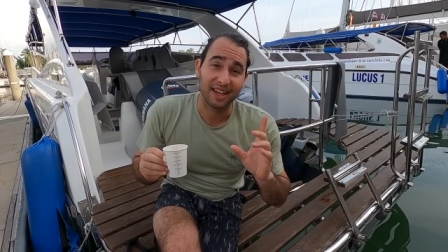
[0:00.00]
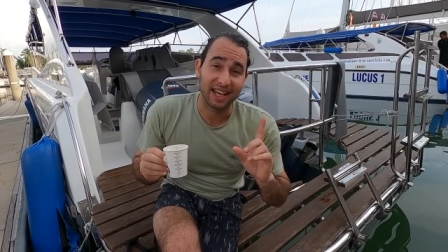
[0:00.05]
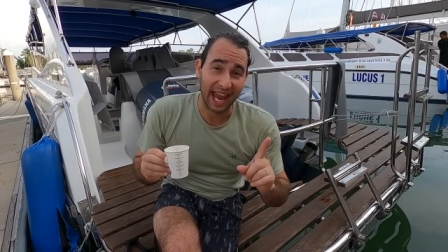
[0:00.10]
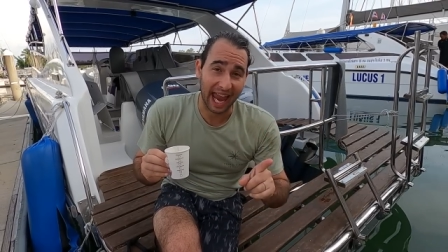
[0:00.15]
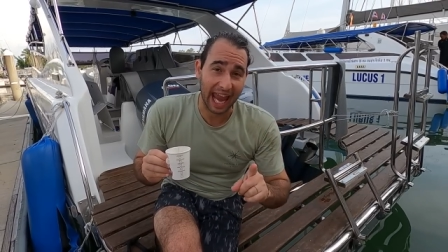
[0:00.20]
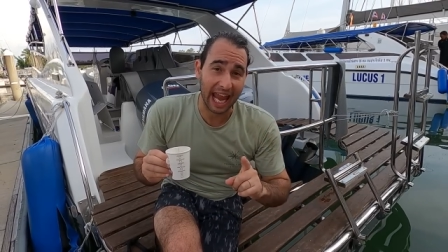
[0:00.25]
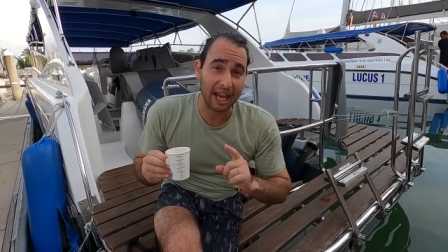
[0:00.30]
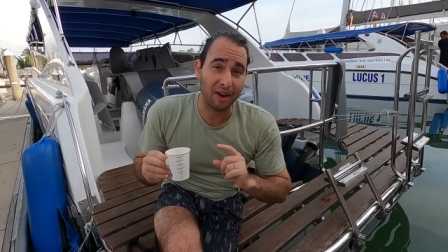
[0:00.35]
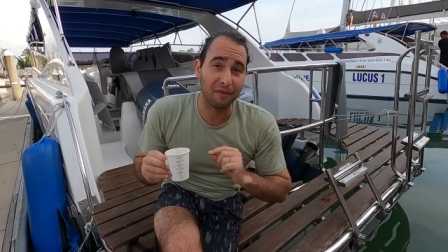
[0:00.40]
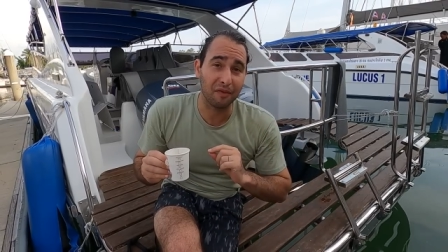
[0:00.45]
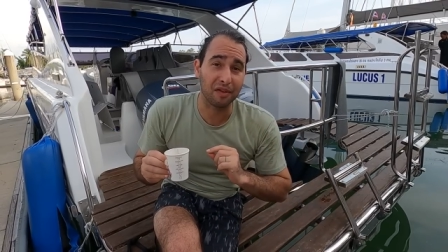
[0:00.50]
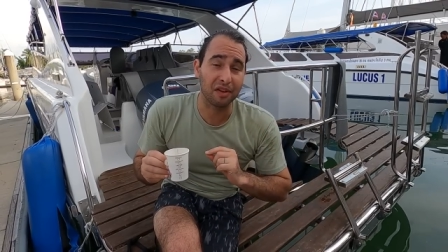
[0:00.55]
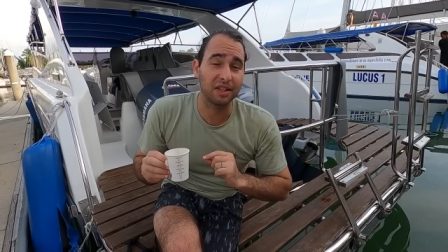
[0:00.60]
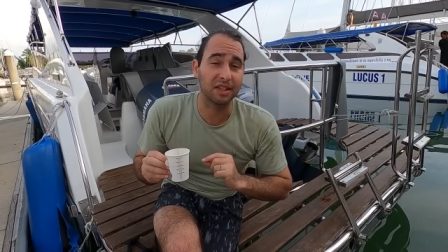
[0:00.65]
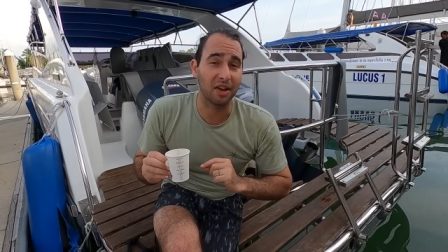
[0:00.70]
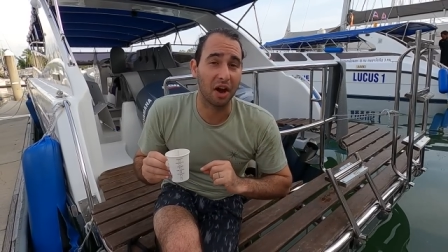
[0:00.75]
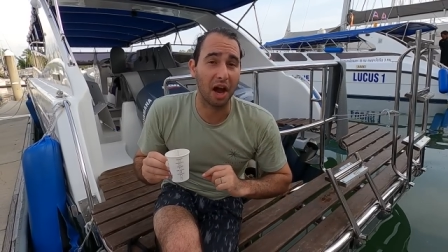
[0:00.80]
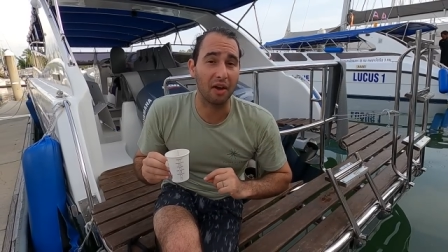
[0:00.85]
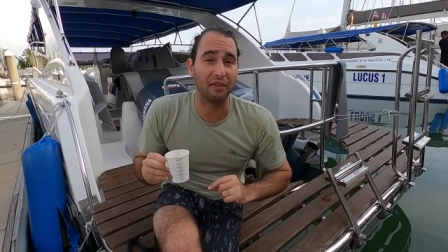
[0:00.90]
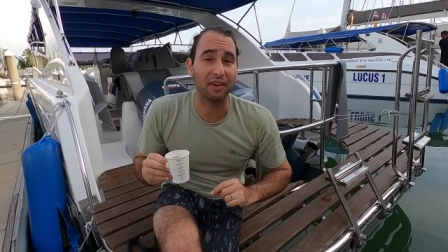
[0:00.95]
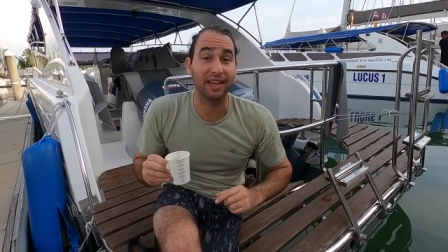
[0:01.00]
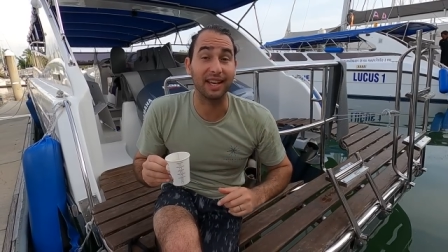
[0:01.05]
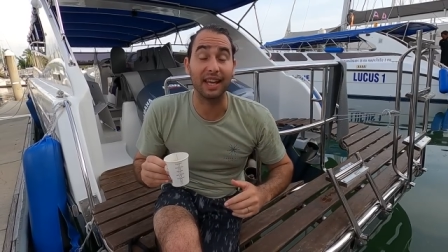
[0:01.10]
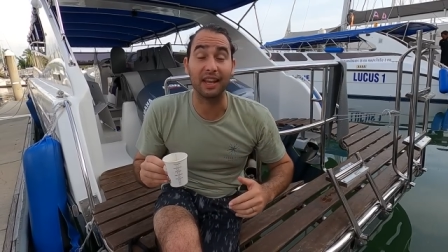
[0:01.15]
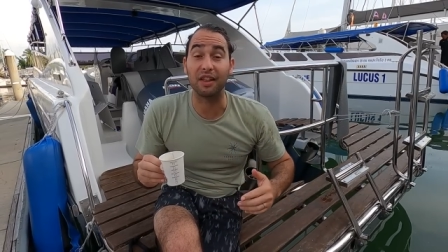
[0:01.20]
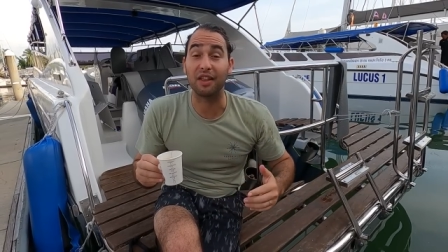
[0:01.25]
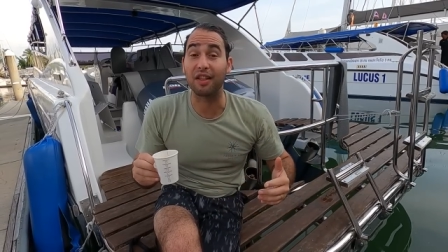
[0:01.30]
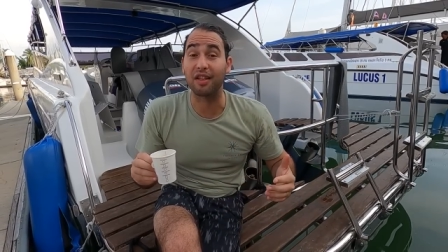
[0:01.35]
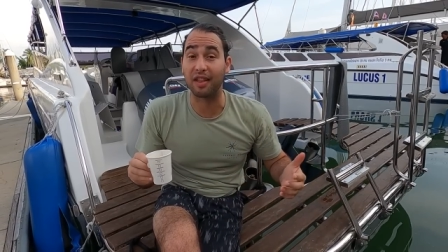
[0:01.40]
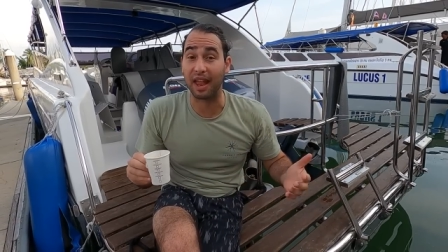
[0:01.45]
caves to dive
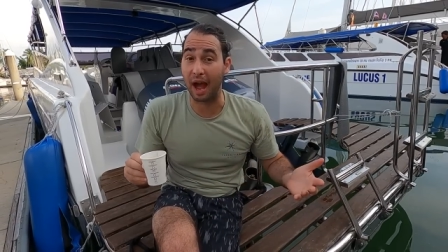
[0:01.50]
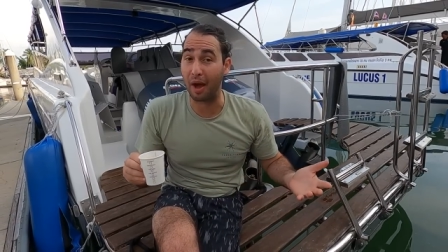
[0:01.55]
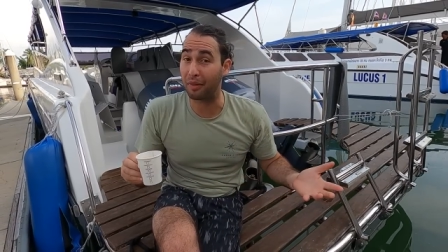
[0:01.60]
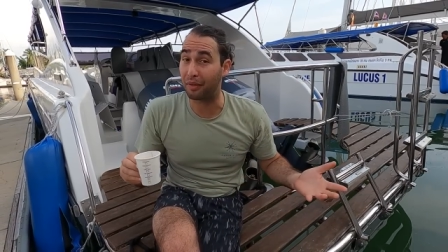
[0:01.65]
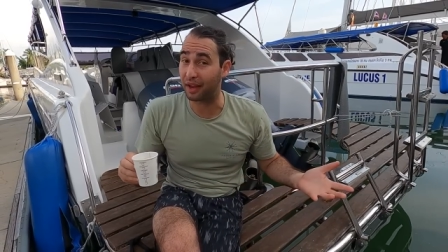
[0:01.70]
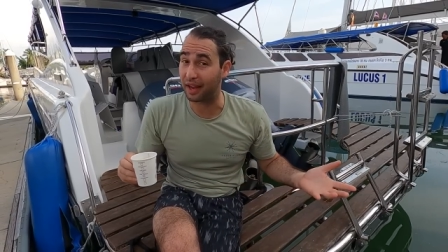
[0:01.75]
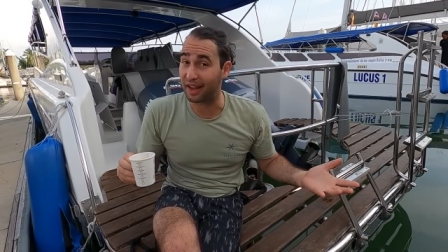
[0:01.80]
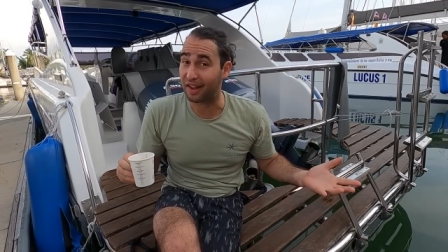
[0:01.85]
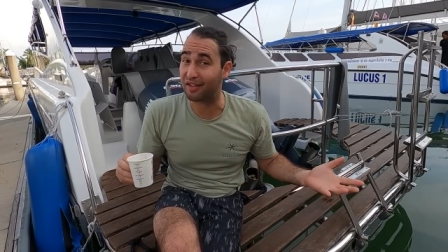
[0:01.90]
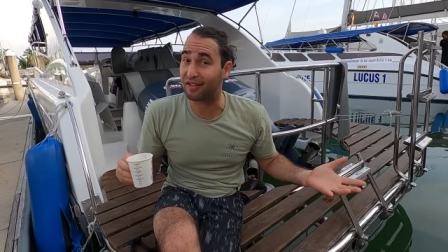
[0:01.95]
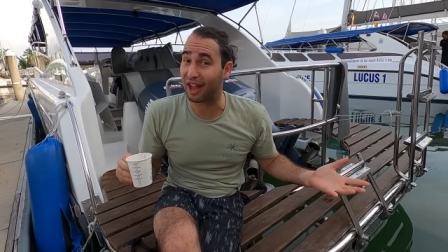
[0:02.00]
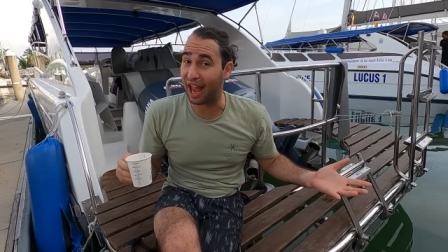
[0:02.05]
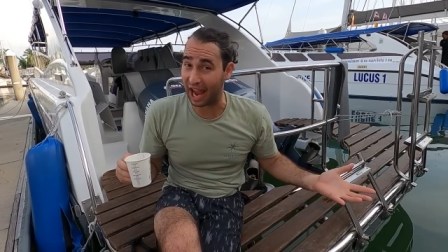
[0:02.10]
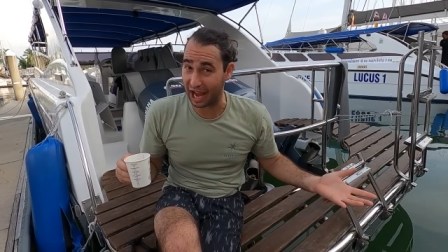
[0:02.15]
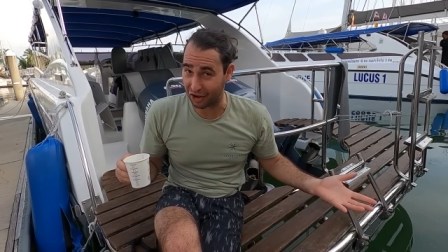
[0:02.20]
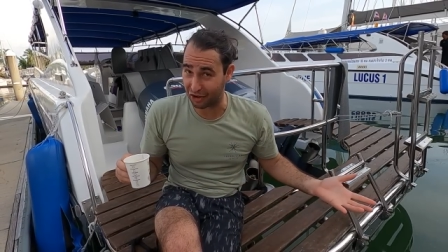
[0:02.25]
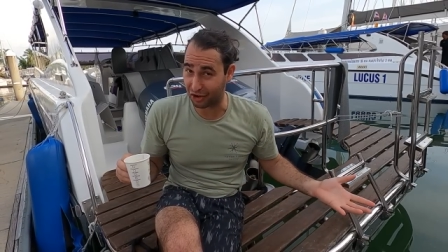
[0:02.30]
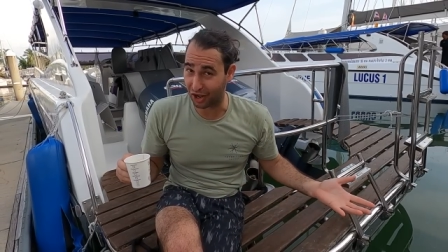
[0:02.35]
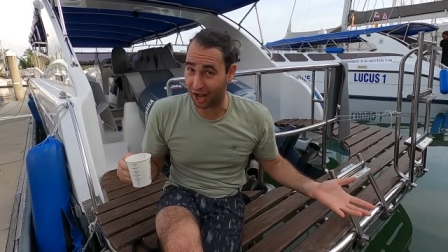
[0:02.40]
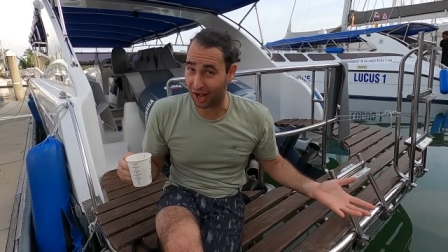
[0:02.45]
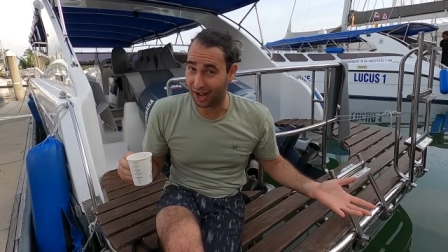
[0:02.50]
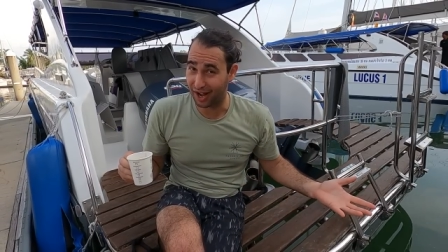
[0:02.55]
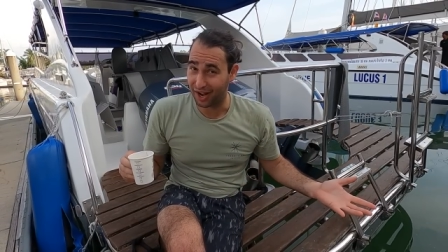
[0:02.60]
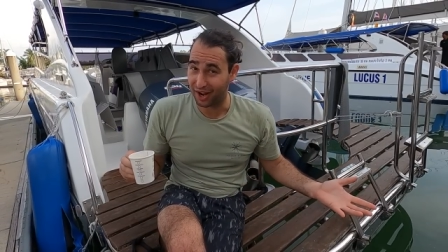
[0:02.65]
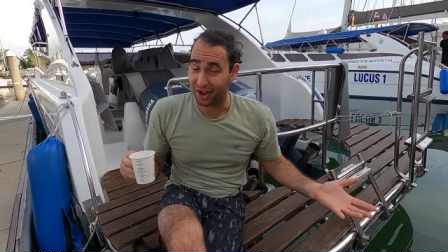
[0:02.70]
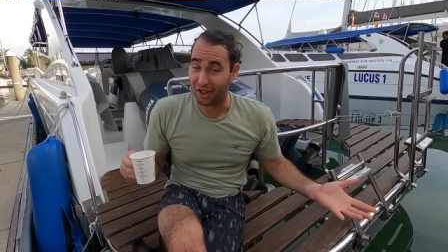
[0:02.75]
in Southeast Asia.